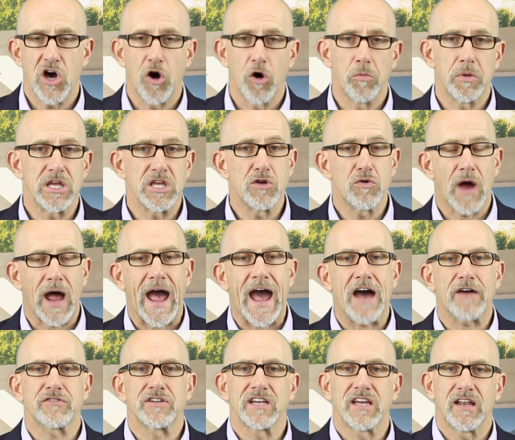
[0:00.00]
no, but you
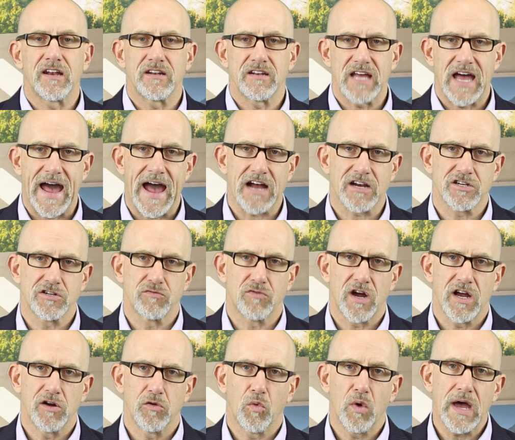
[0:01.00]
have to get into
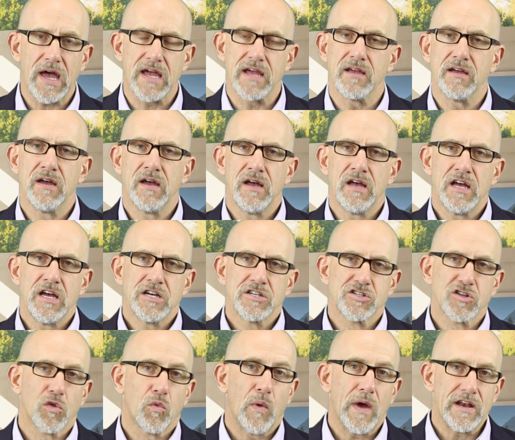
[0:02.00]
action right away.
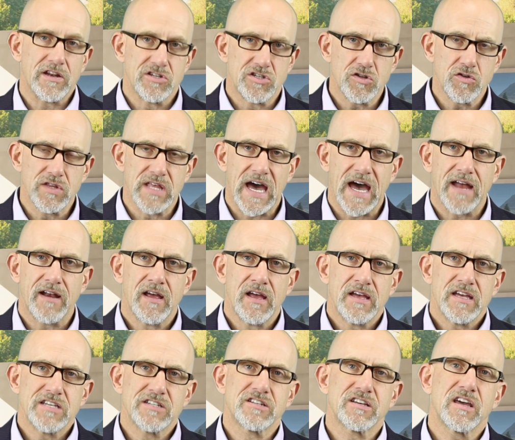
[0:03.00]
So the way to do
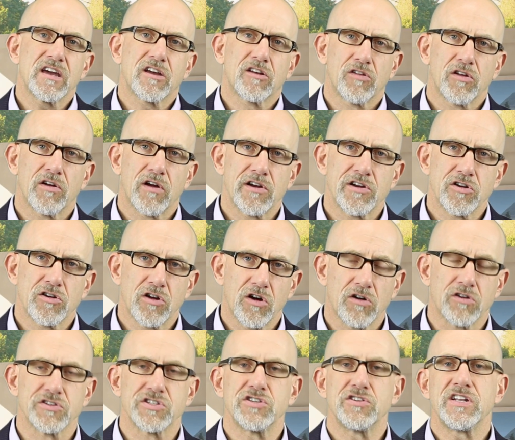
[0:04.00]
that is to get clear on your
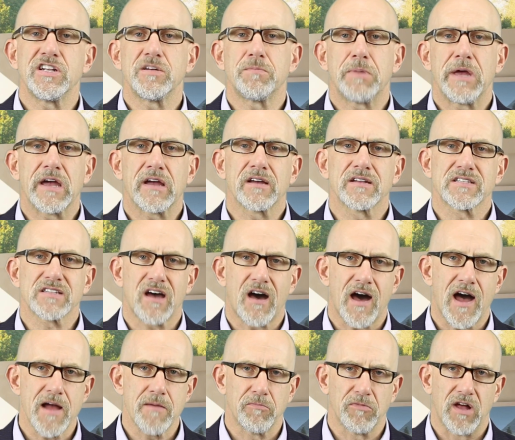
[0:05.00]
goals. You need to pick a
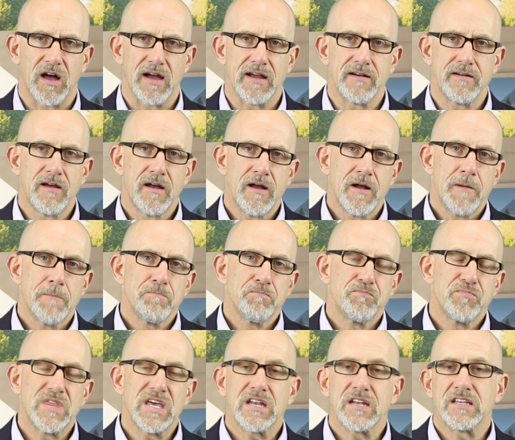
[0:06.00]
timeline
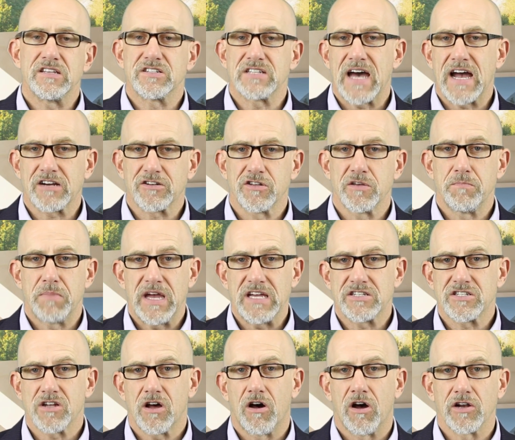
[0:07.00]
that is actually
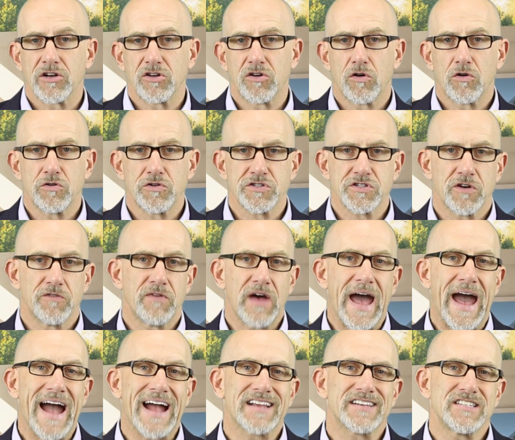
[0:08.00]
based on goals
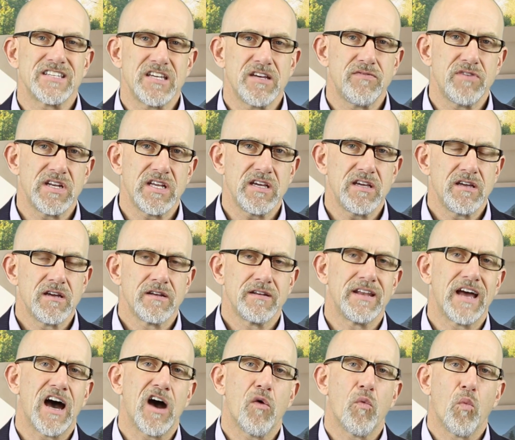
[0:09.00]
of
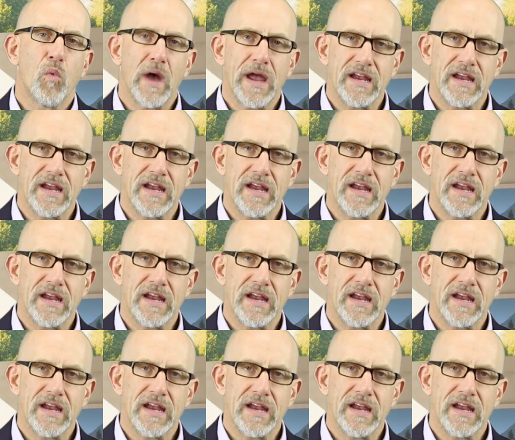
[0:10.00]
activity, not